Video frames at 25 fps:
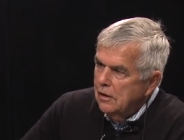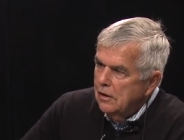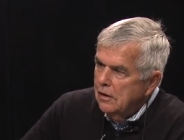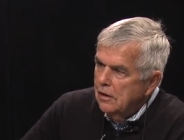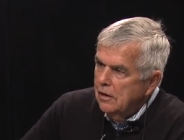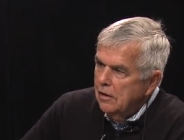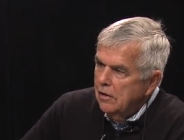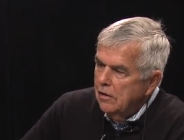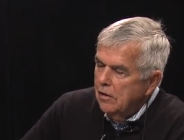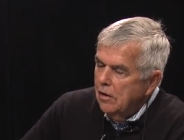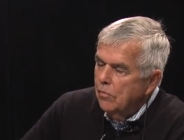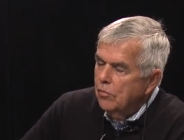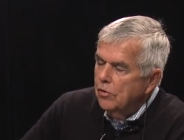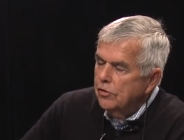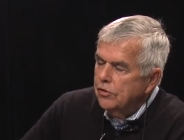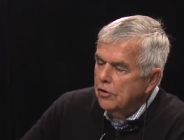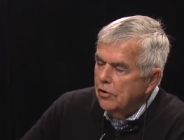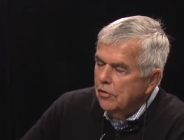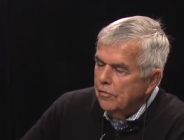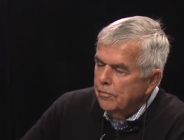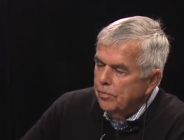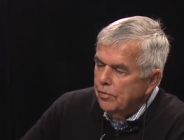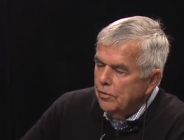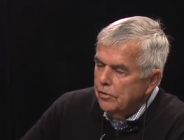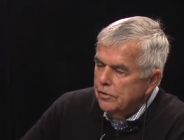and with
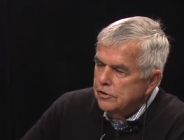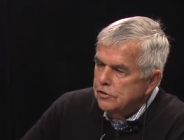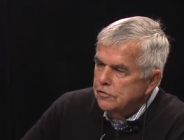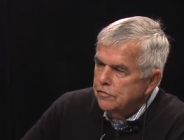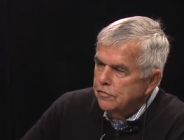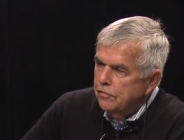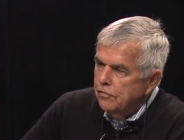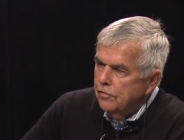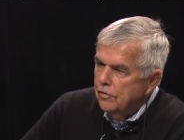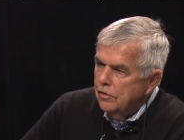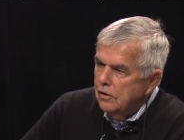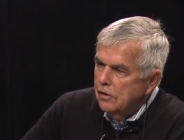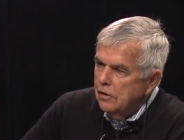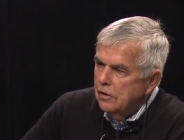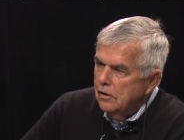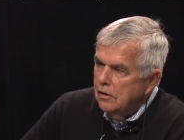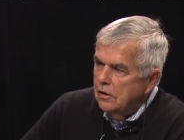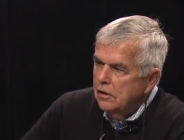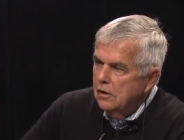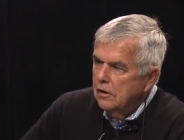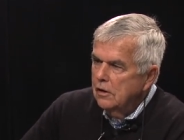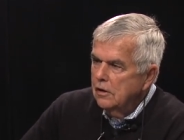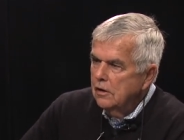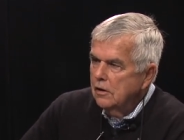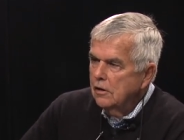our police uh,
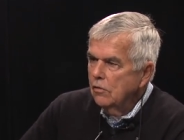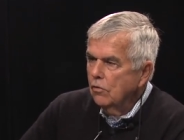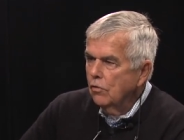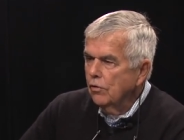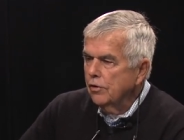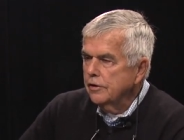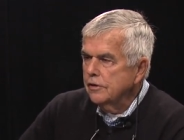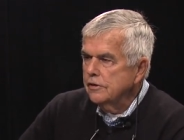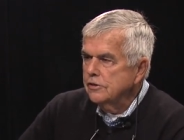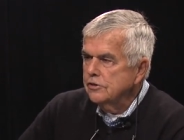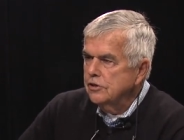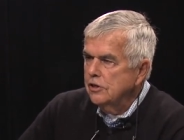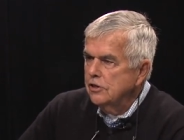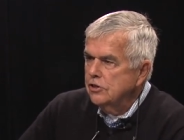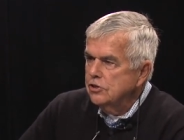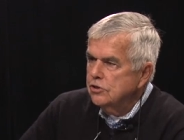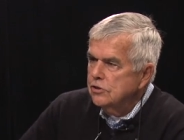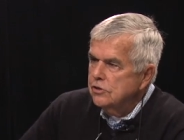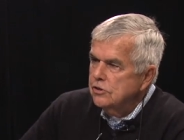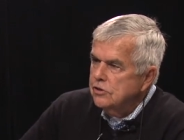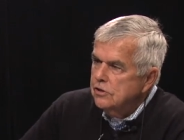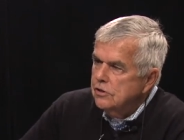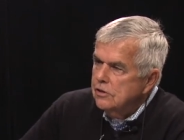organizations?